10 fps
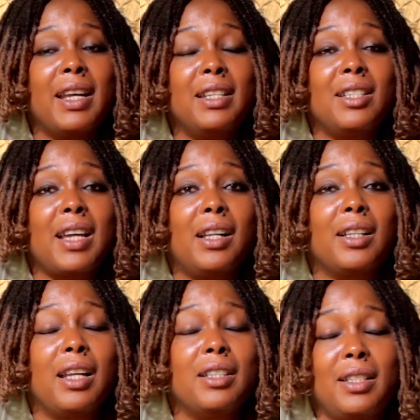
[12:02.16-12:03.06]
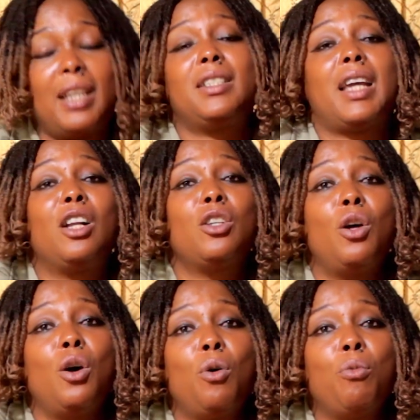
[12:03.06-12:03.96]
and then the third
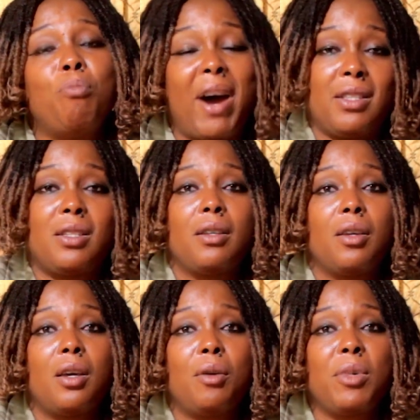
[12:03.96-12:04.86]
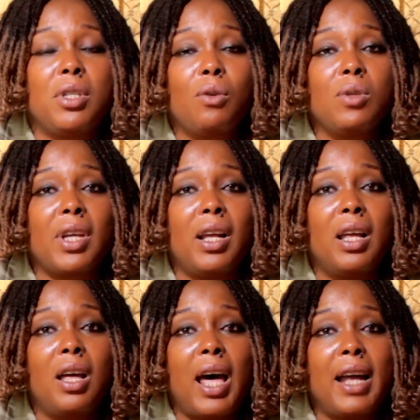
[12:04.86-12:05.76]
child might be sickle
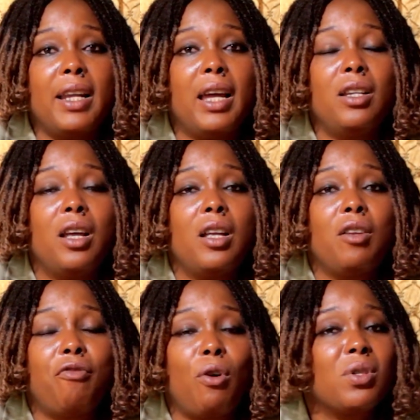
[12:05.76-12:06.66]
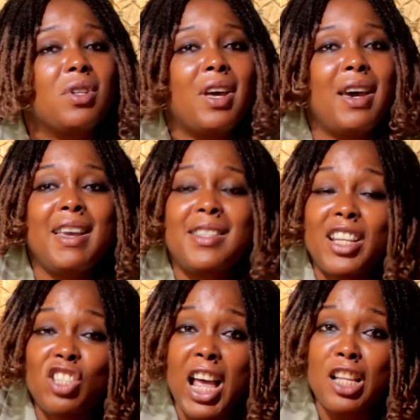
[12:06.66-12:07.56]
cell, and then the fourth.
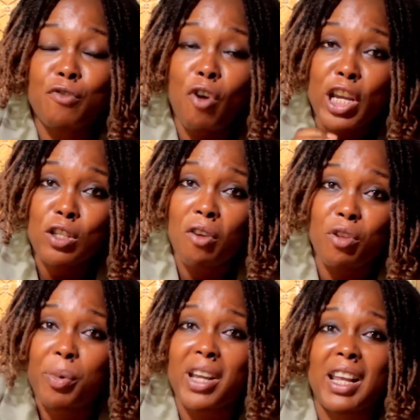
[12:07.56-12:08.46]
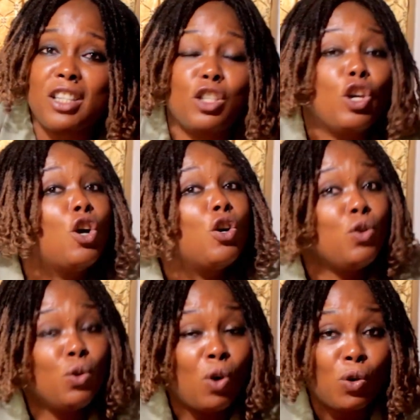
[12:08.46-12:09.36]
It's a chance for each of the pregnancy.
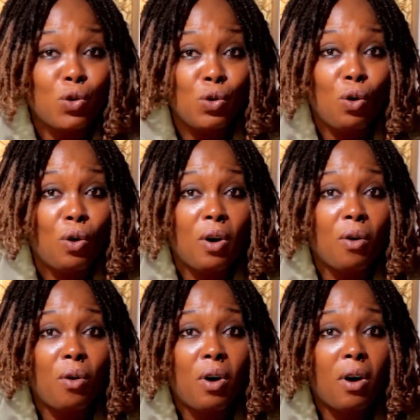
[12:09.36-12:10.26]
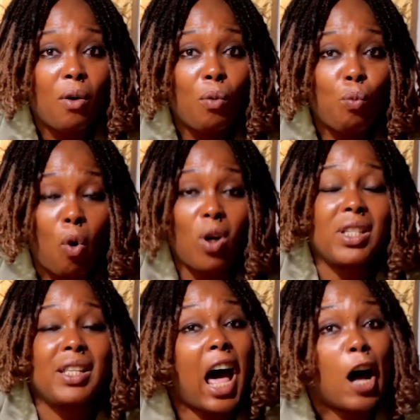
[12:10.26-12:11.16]
You don't know
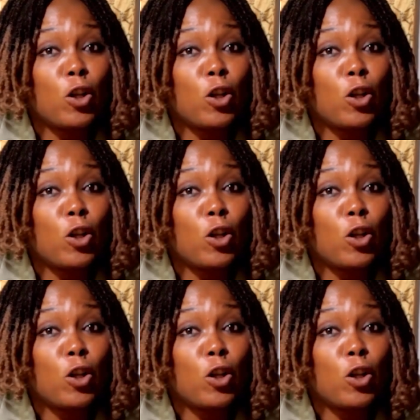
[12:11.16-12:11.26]
what the